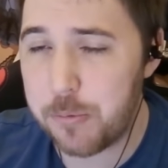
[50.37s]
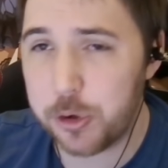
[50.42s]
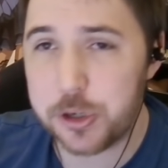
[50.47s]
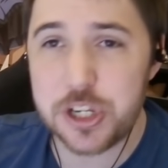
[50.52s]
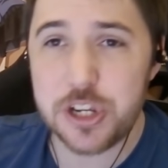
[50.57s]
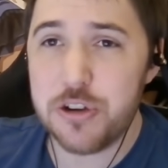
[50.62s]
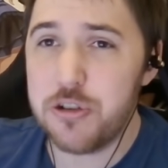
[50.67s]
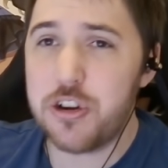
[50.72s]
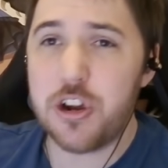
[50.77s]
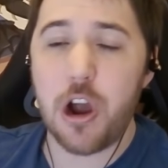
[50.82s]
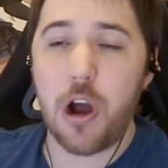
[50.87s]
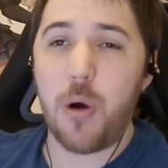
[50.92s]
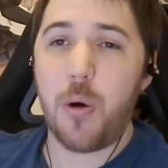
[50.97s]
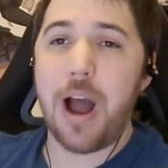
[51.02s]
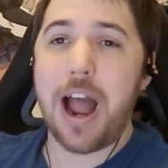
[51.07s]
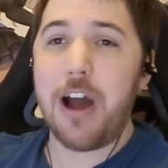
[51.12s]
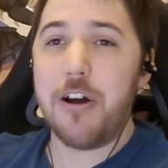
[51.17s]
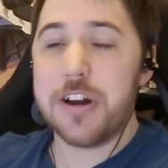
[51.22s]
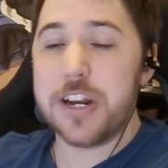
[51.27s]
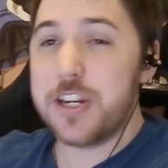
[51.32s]
where you go
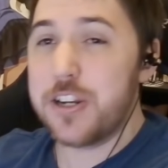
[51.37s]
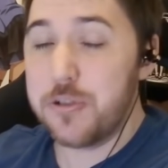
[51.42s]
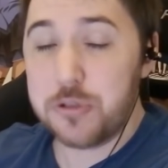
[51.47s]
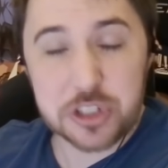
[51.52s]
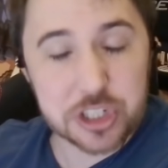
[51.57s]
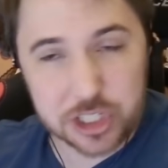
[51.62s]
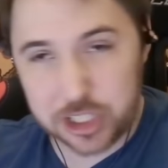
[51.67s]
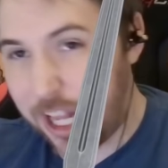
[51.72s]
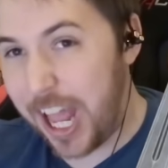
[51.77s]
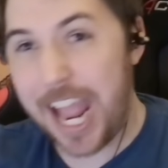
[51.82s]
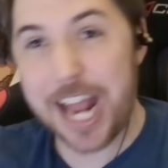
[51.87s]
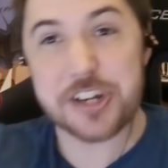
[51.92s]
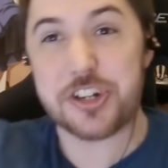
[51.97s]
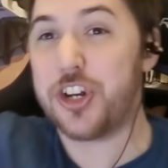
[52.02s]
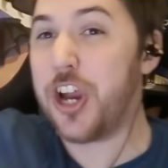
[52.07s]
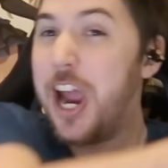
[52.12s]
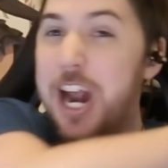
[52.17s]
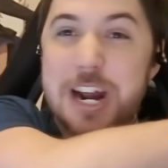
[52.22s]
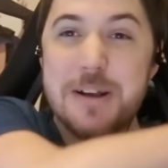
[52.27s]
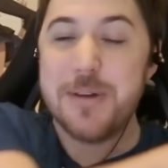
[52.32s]
out and you slash
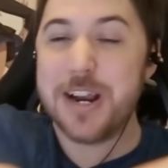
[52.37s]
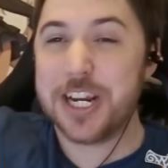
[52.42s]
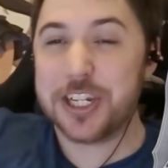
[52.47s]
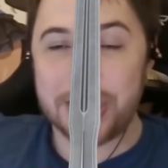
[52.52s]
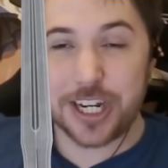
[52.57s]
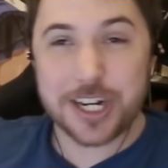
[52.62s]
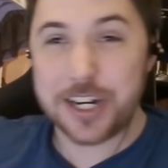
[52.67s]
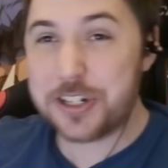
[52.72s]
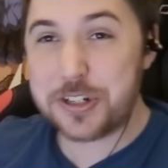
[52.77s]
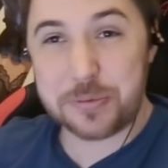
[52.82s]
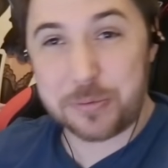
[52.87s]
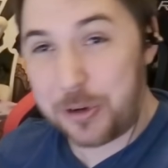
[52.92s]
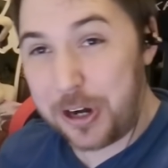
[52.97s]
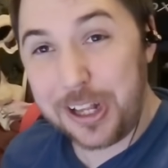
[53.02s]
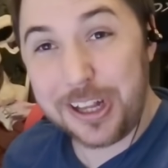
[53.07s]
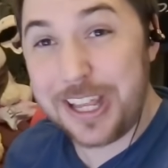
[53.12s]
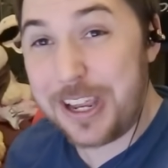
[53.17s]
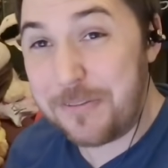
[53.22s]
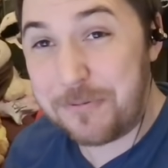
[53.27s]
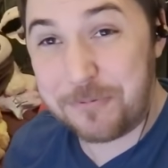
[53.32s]
enemies, and it's
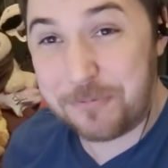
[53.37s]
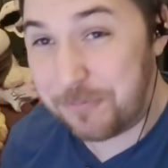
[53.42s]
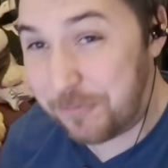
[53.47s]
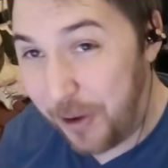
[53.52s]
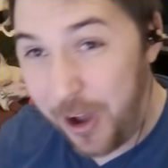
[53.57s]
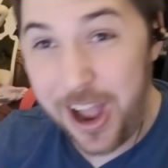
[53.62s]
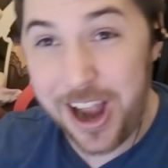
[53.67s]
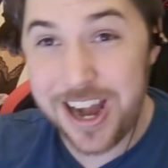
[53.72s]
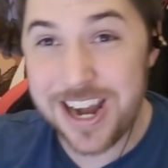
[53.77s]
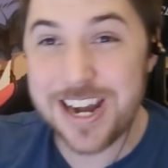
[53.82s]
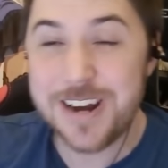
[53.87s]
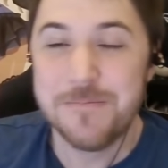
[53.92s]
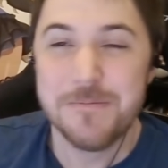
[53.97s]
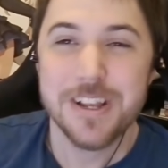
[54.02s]
really fun.